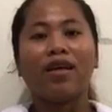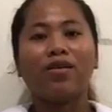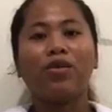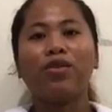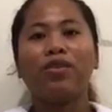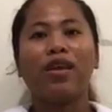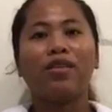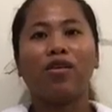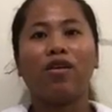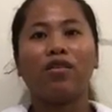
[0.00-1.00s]
Good day
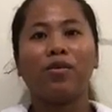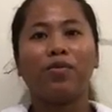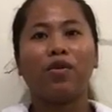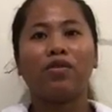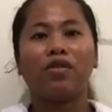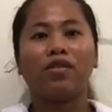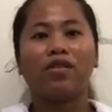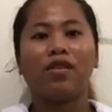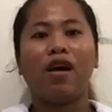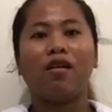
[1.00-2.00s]
to all employers
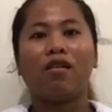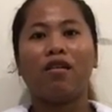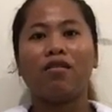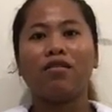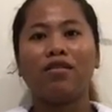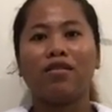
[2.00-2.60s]
in Hong Kong.